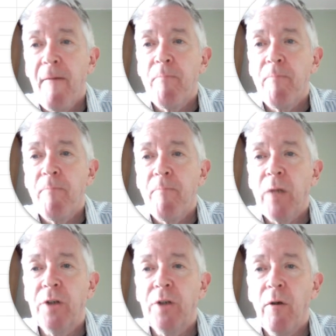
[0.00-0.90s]
So
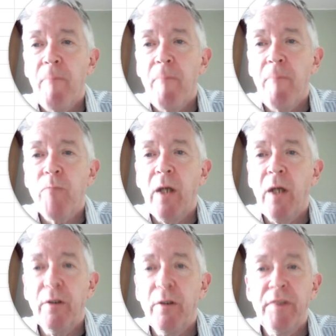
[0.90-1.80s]
it does
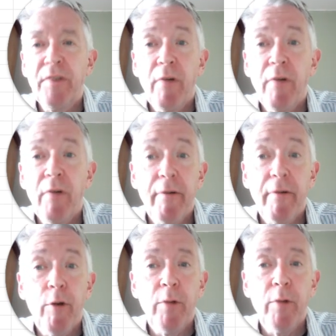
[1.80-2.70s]
involve a formula
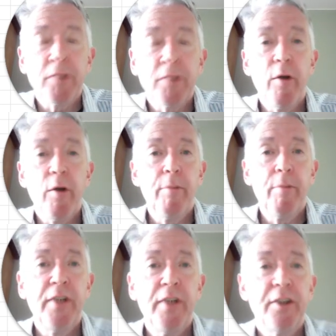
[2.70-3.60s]
which I'm going to put
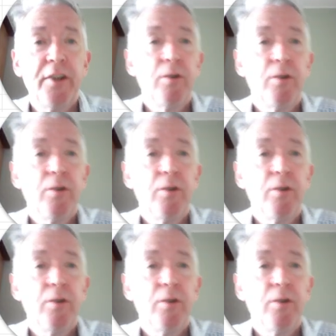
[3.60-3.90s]
into